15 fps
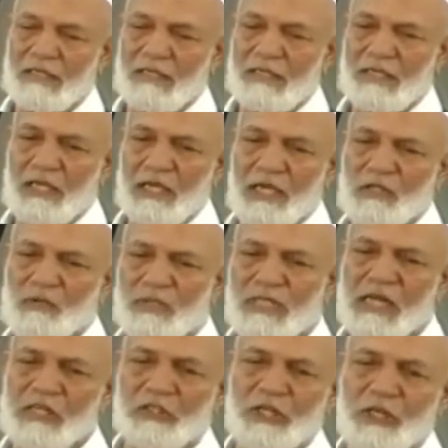In other words,
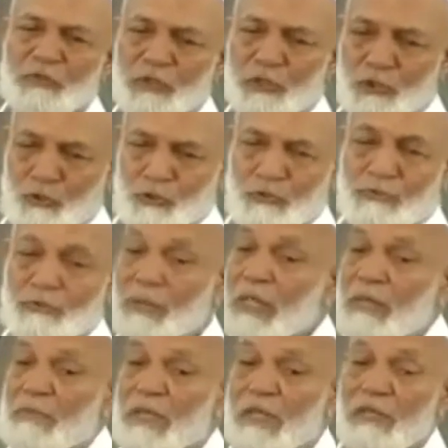I share with you.
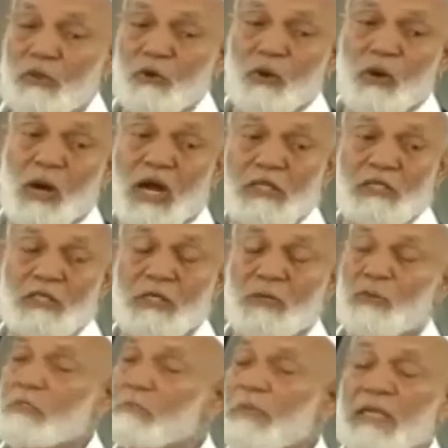Maybe your answer
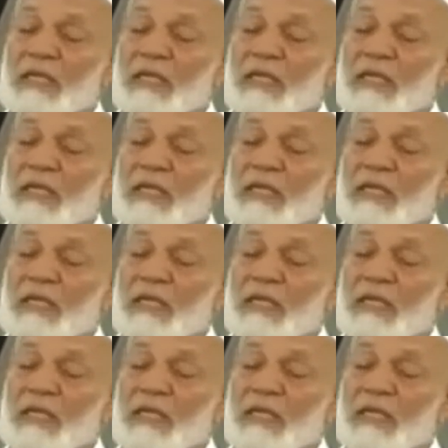was better